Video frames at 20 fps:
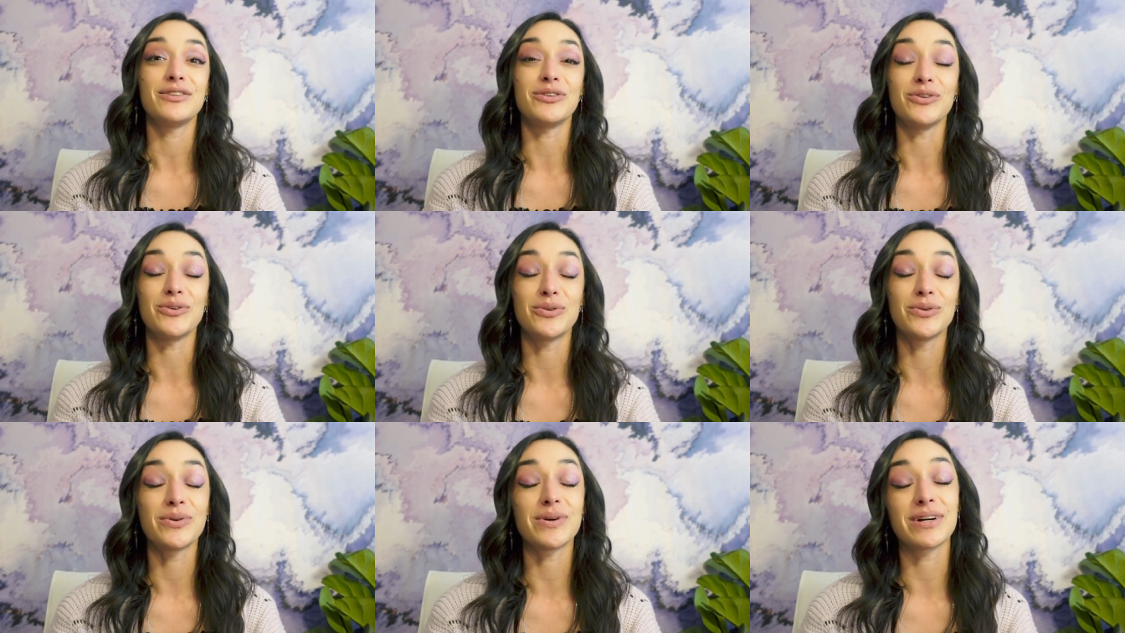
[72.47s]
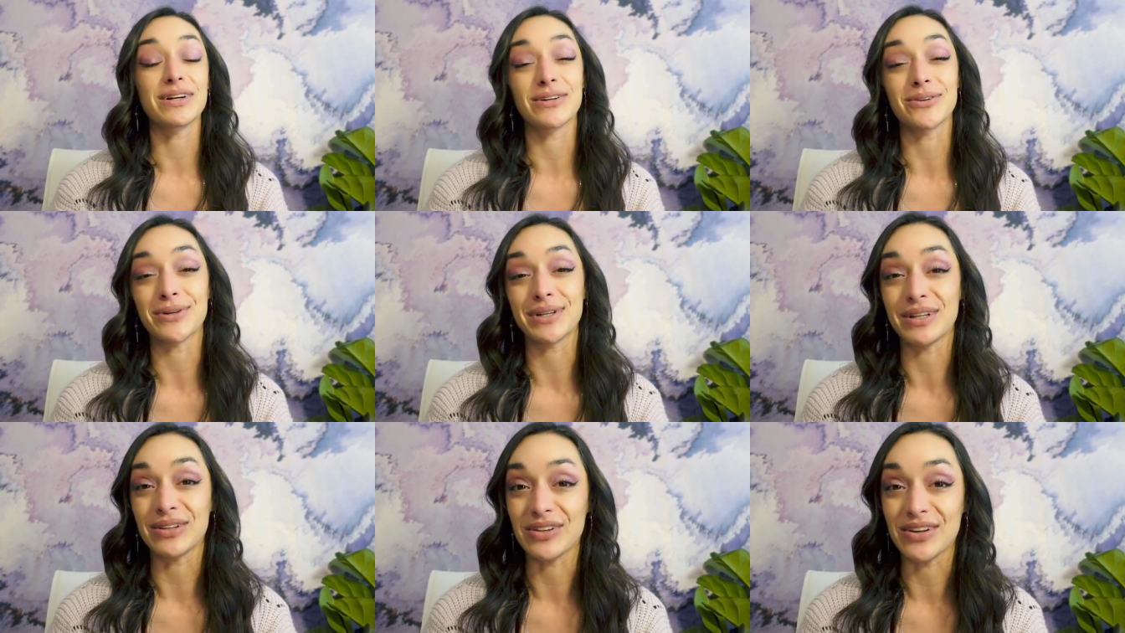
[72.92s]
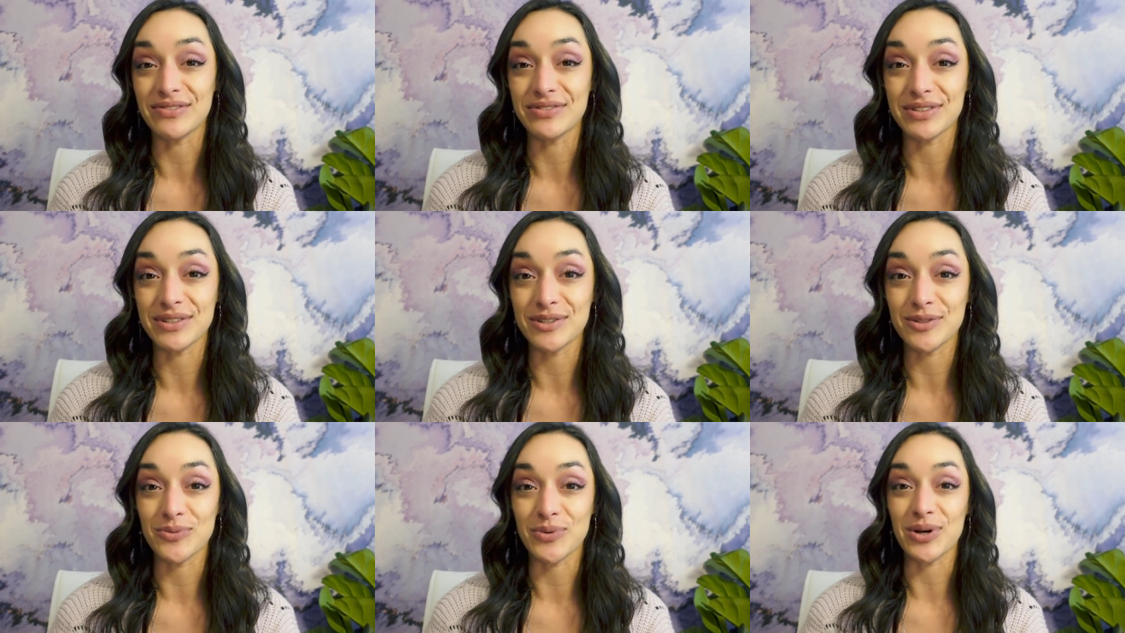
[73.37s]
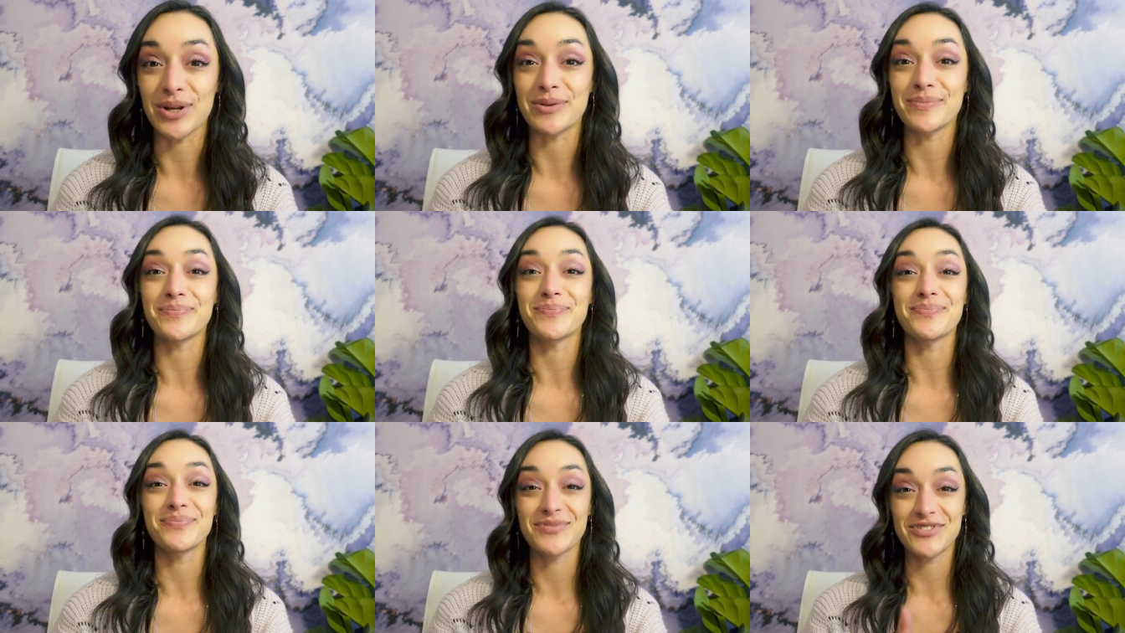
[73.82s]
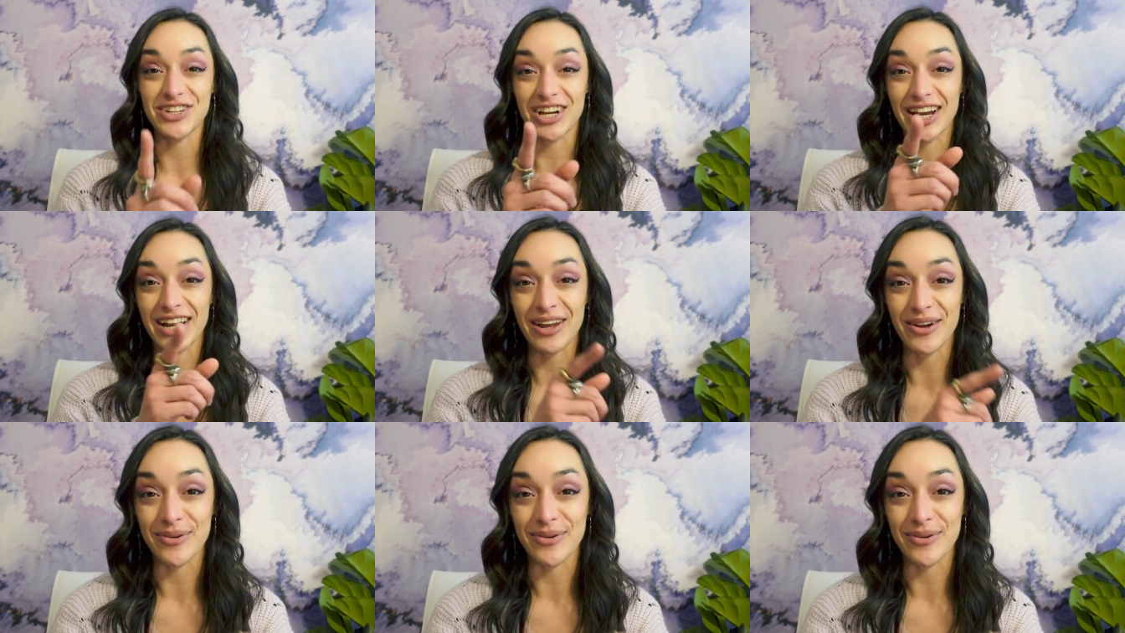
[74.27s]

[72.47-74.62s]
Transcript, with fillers: You are going to love this one. Check it